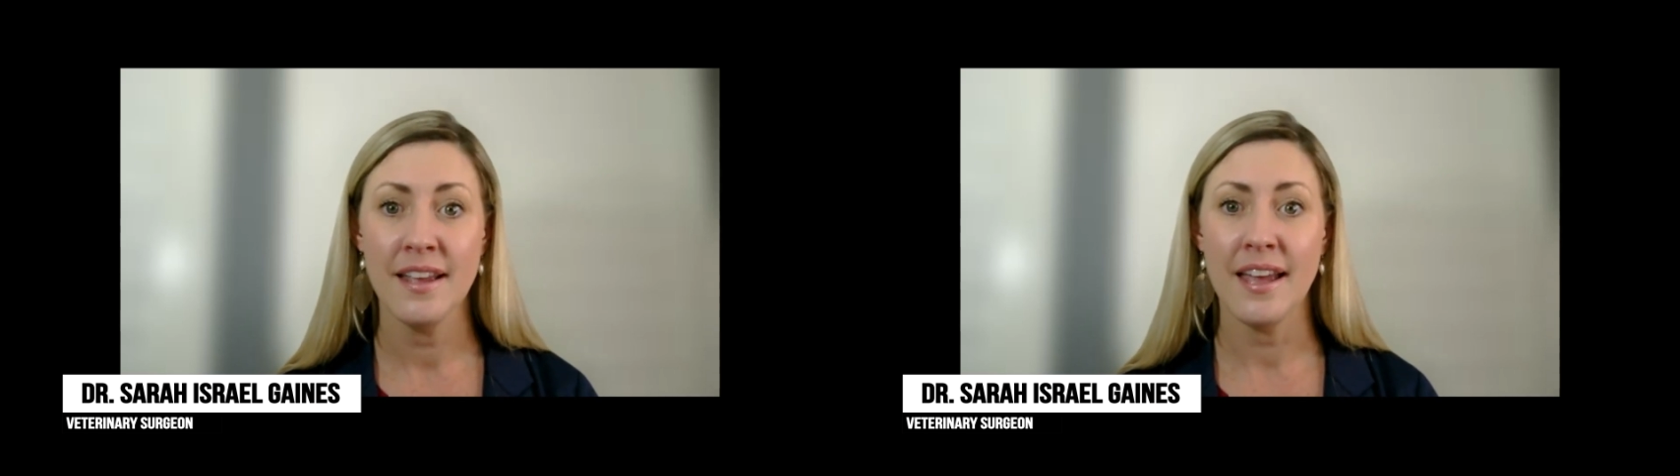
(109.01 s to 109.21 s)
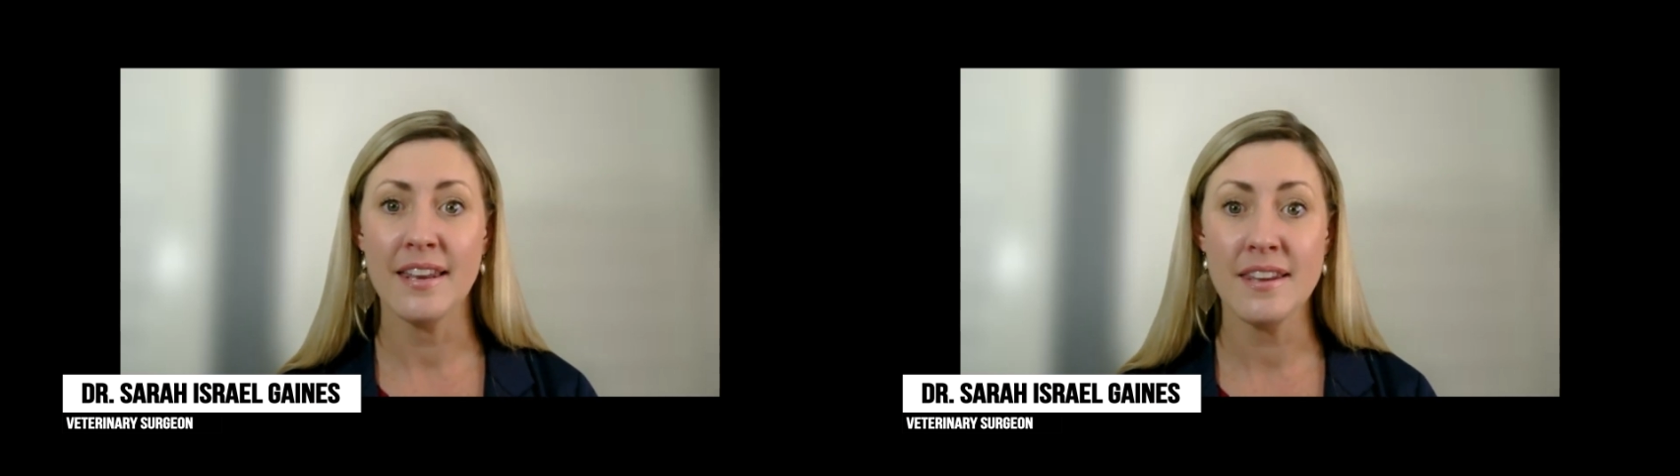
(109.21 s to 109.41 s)

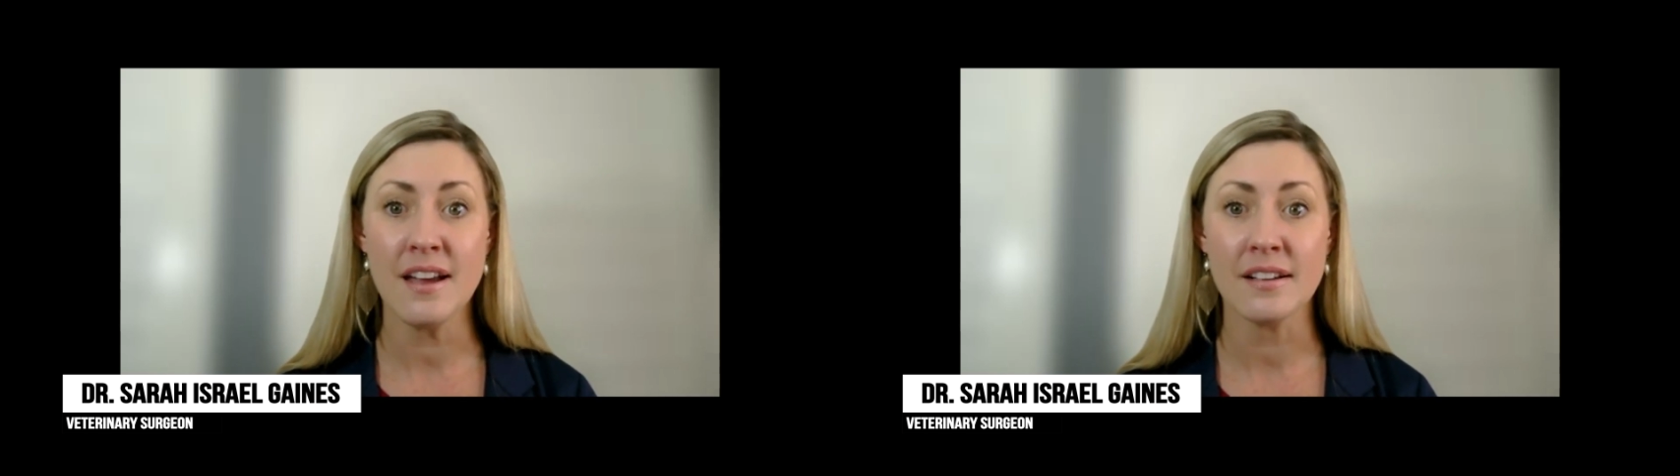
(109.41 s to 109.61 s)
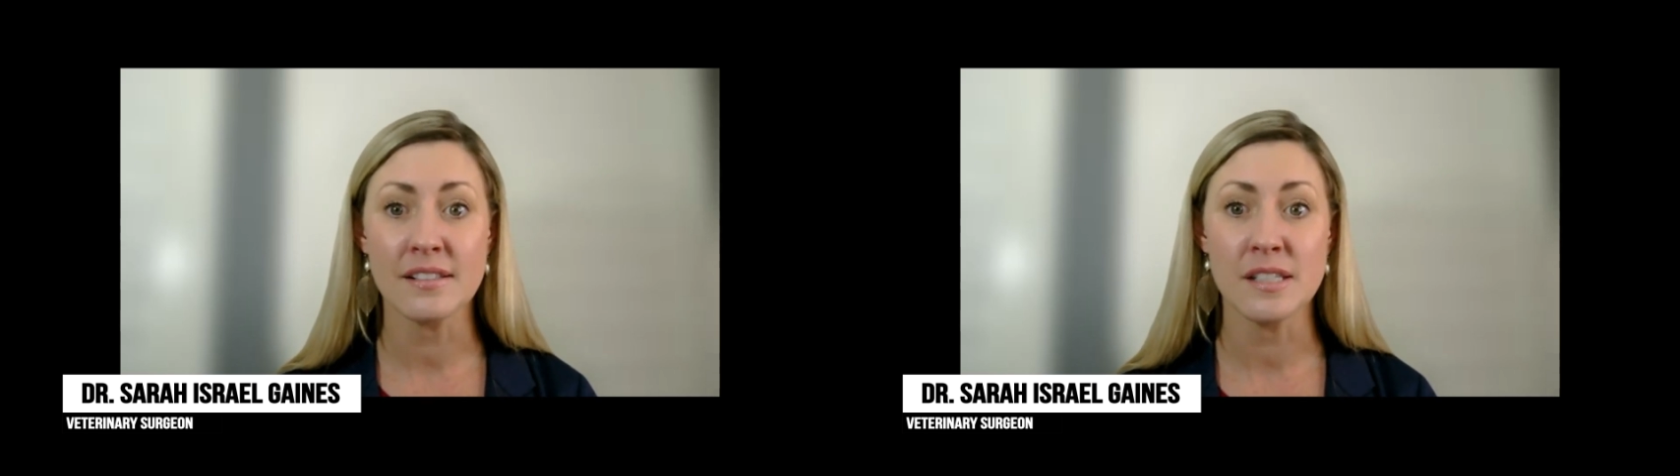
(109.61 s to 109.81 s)
and
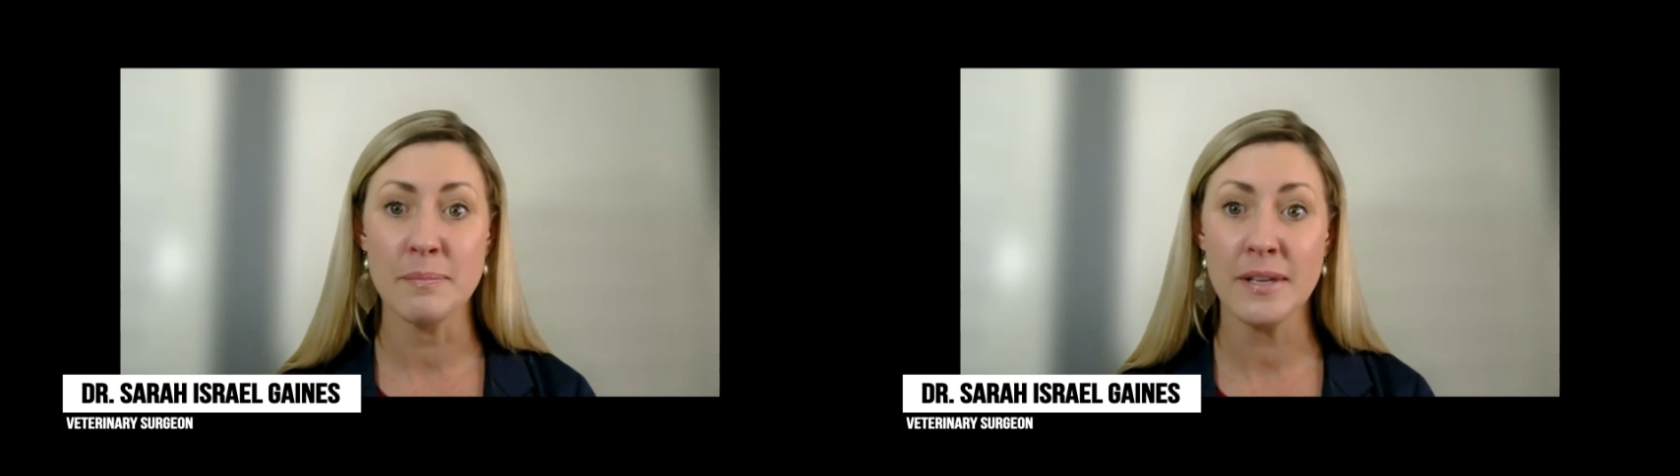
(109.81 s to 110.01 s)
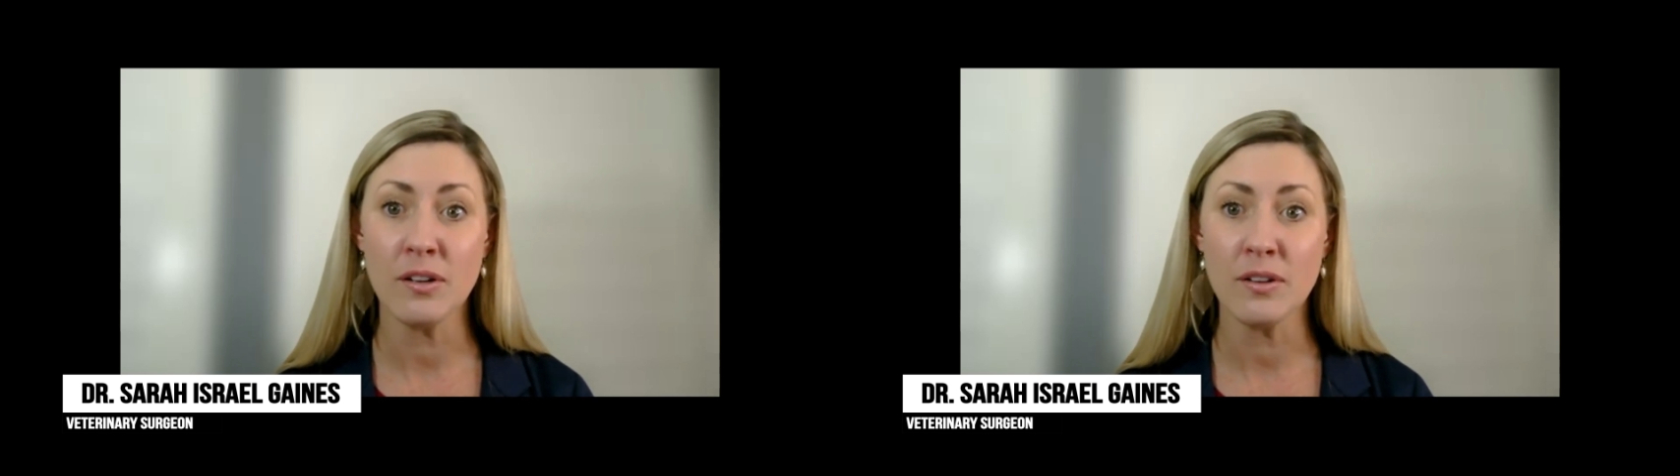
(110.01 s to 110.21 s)
young
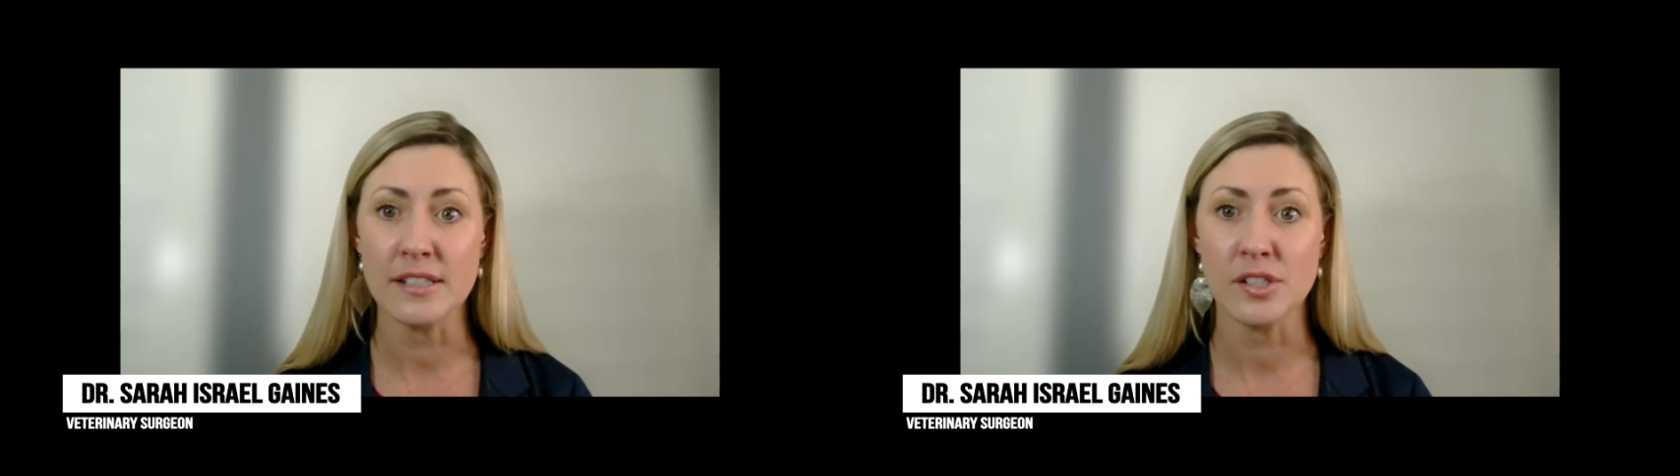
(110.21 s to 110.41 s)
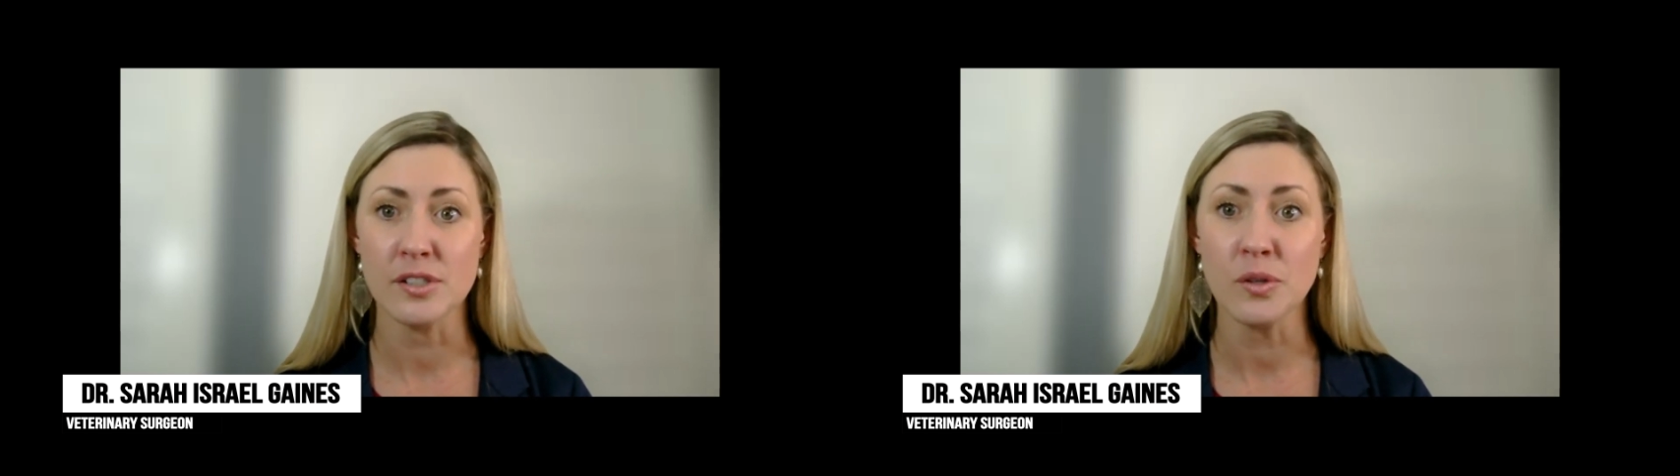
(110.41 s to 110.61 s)
to
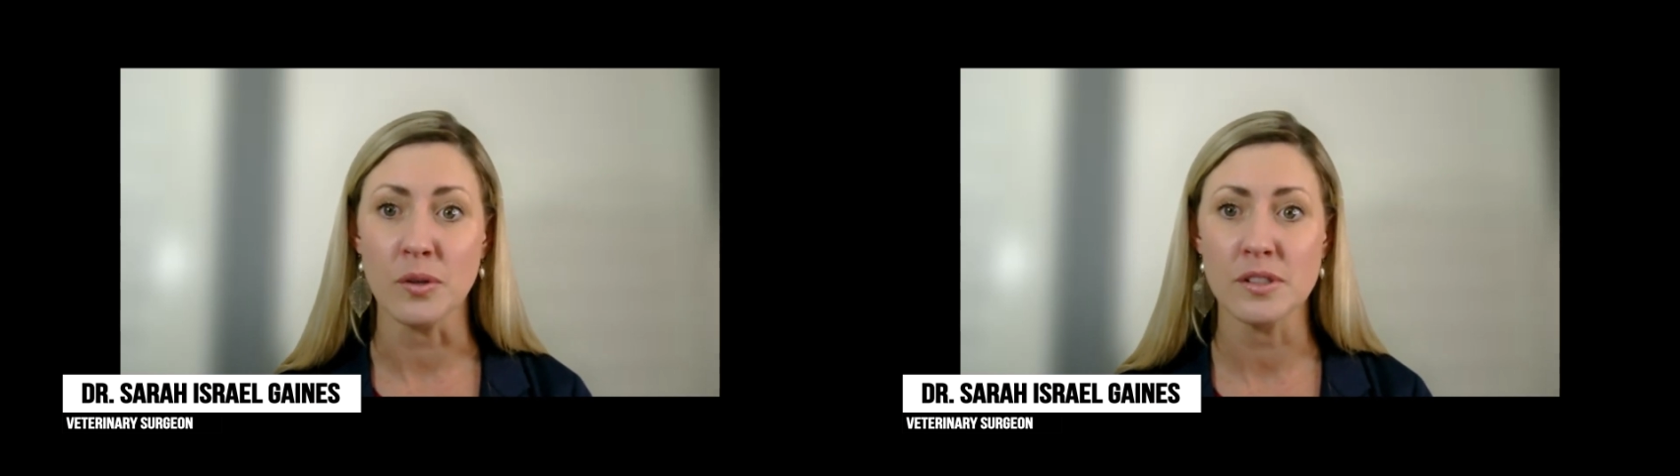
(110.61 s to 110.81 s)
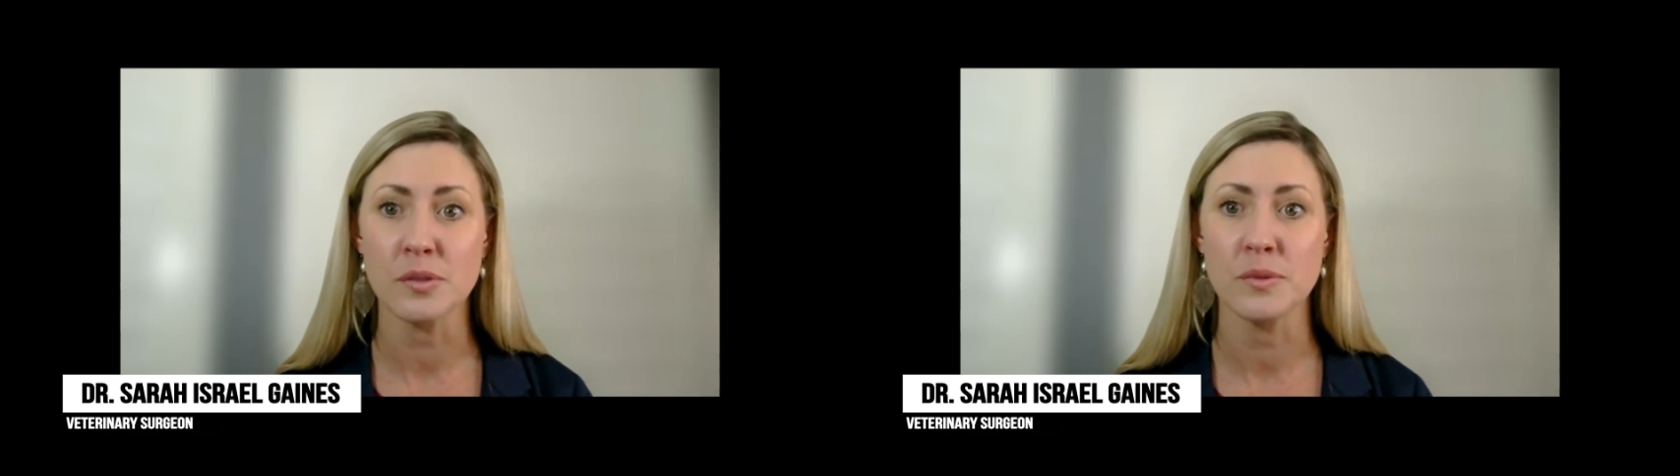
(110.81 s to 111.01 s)
middle-aged
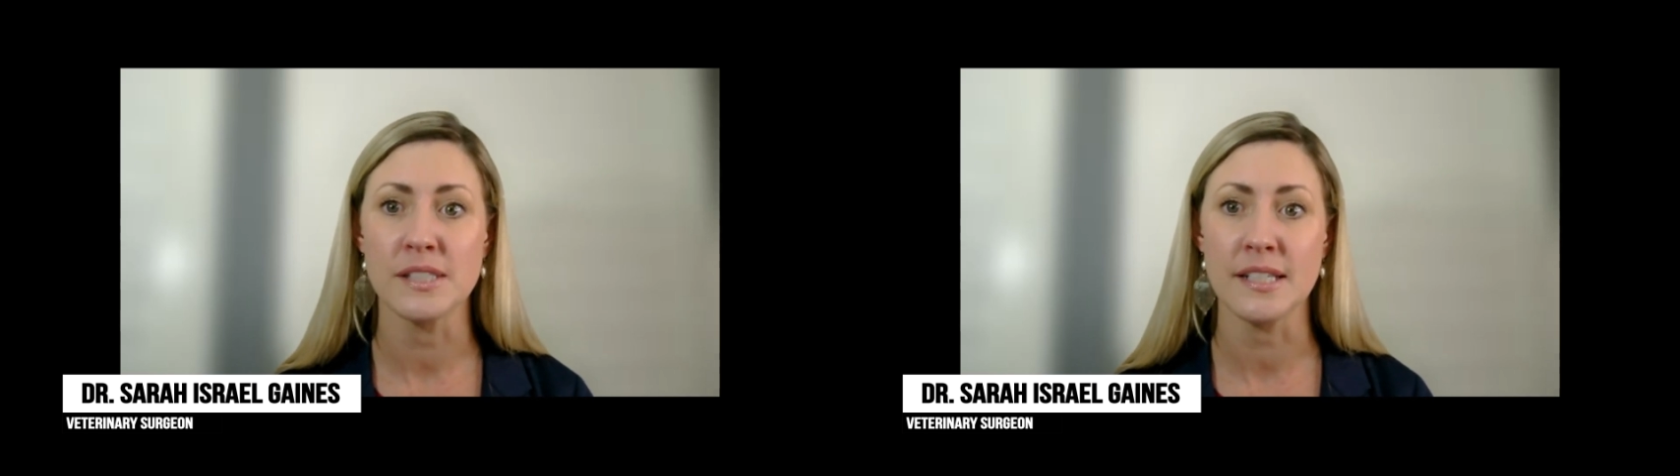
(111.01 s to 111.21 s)
adults with